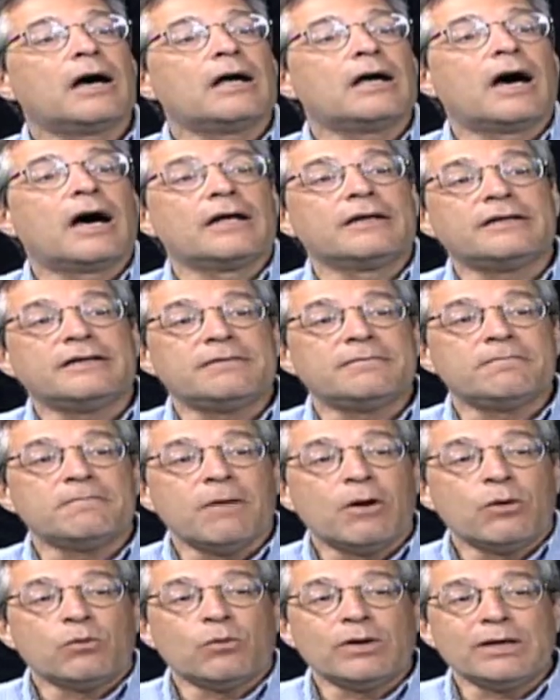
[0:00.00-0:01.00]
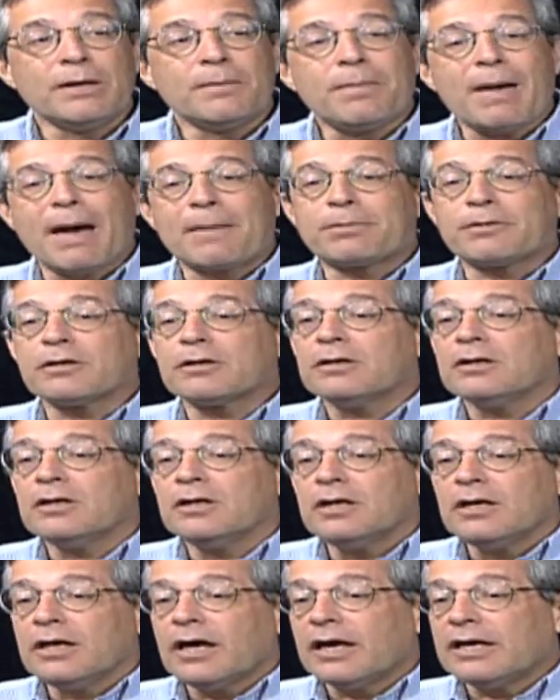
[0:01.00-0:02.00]
uh, William Pepper,
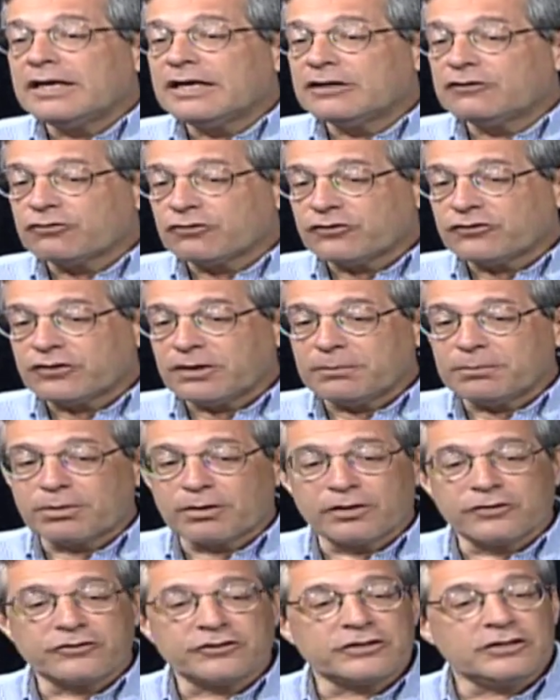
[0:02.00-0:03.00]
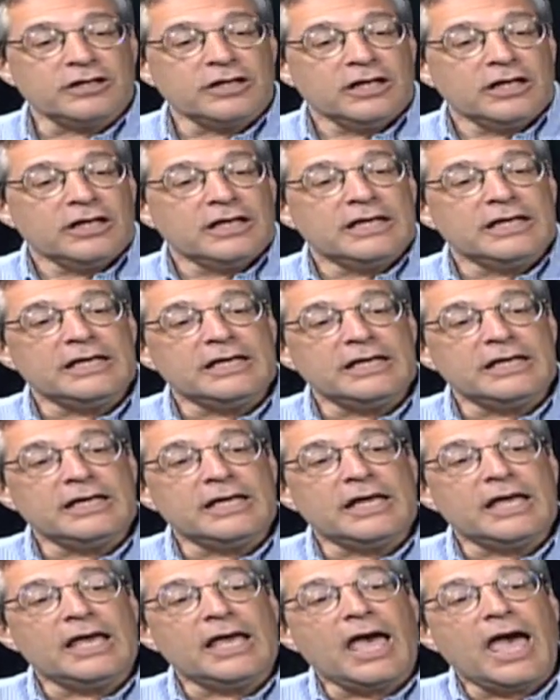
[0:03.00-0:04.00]
interesting person.
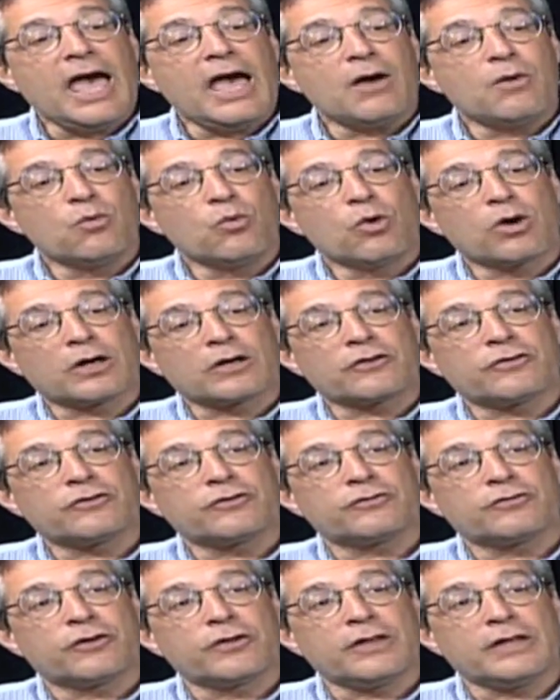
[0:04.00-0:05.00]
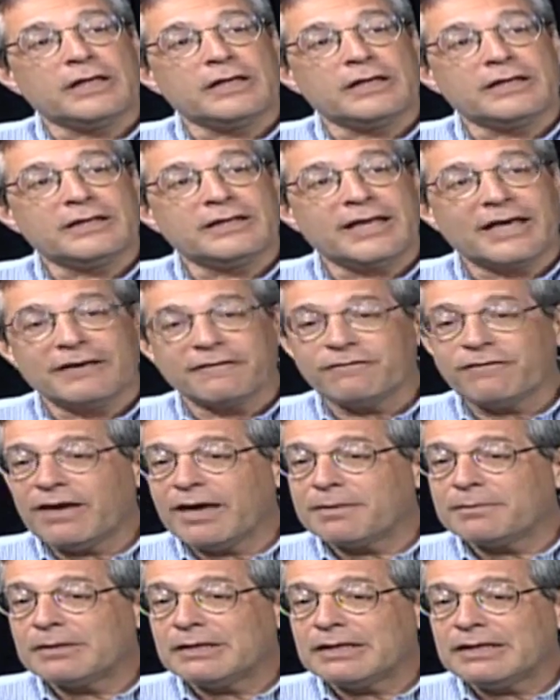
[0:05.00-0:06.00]
He works for the King
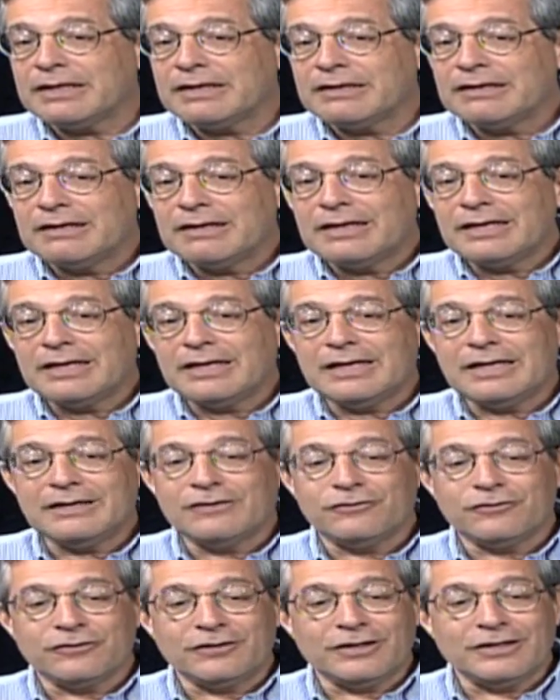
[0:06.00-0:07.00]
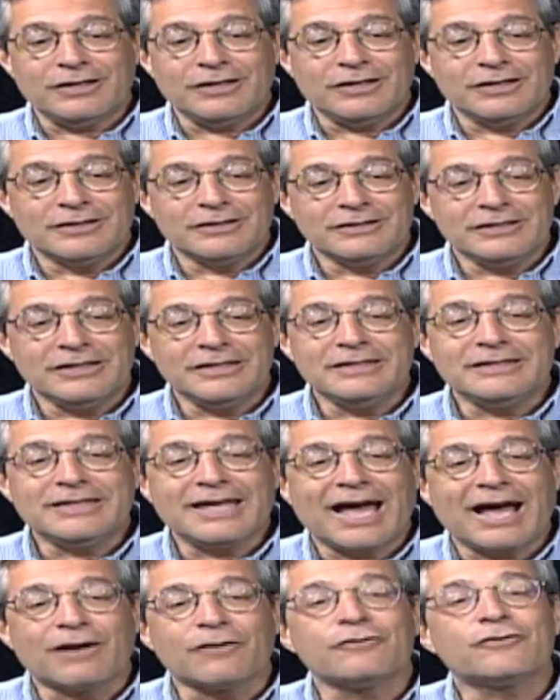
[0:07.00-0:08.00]
family. He's the lead
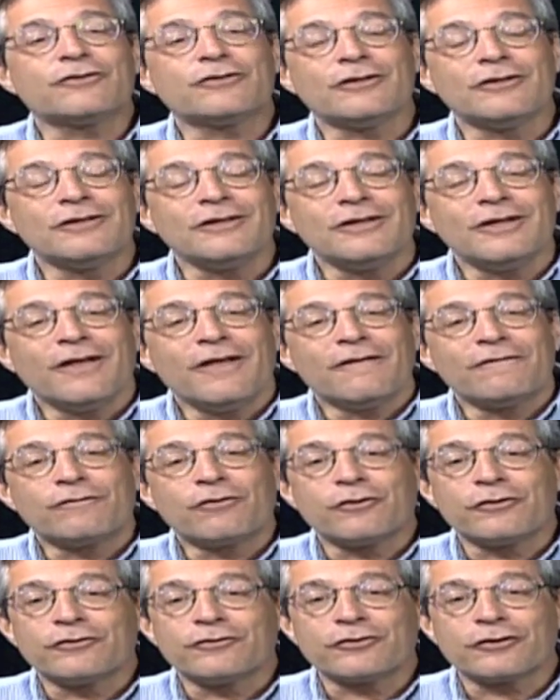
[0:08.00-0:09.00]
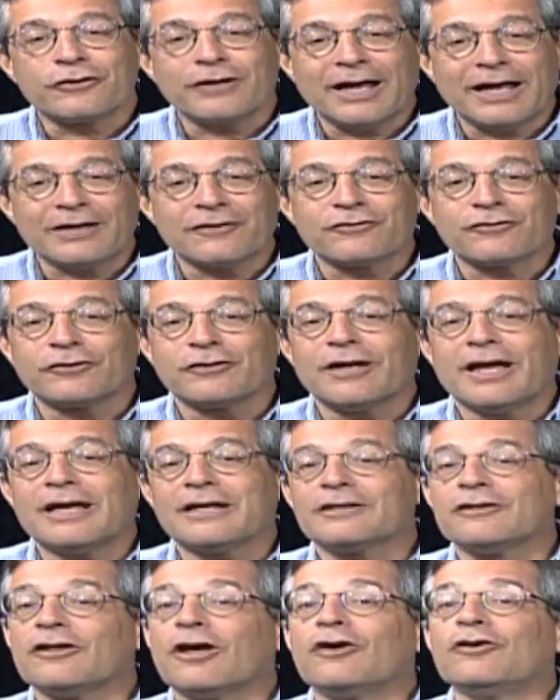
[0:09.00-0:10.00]
counsel for Sirhan
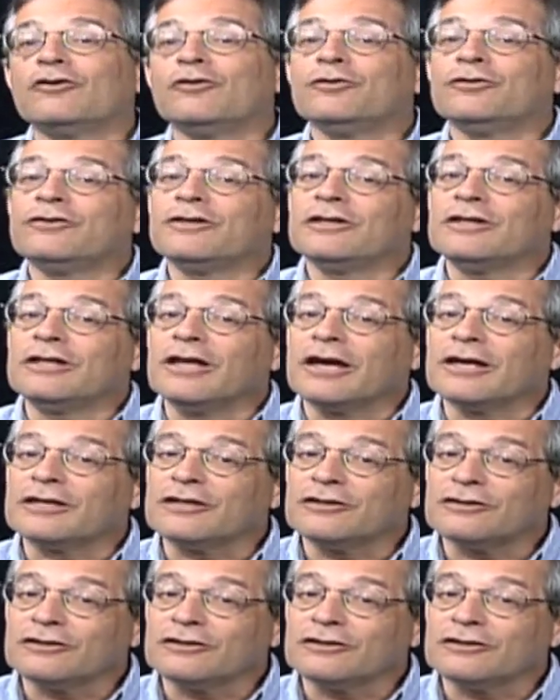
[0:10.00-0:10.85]
Sirhan, who's the uh,